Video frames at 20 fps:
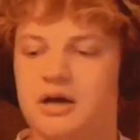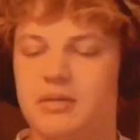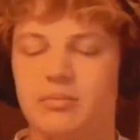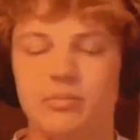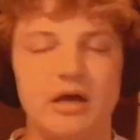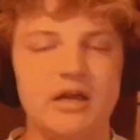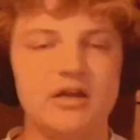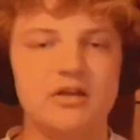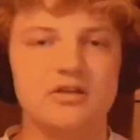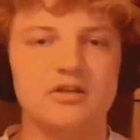
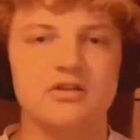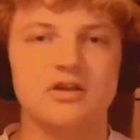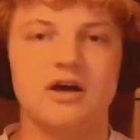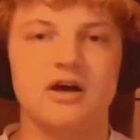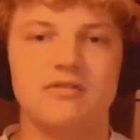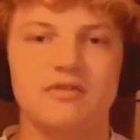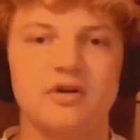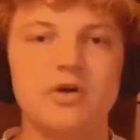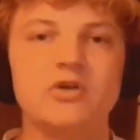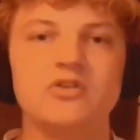embedded
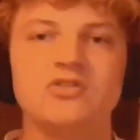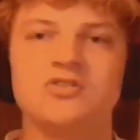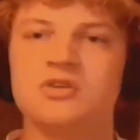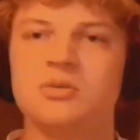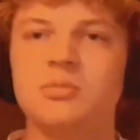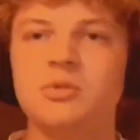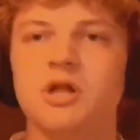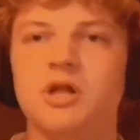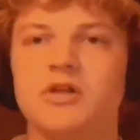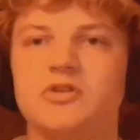are very
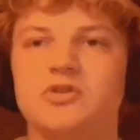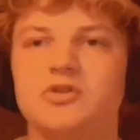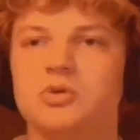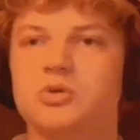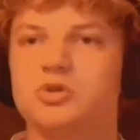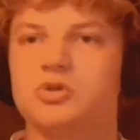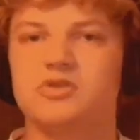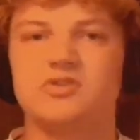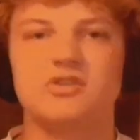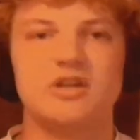similar to
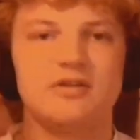just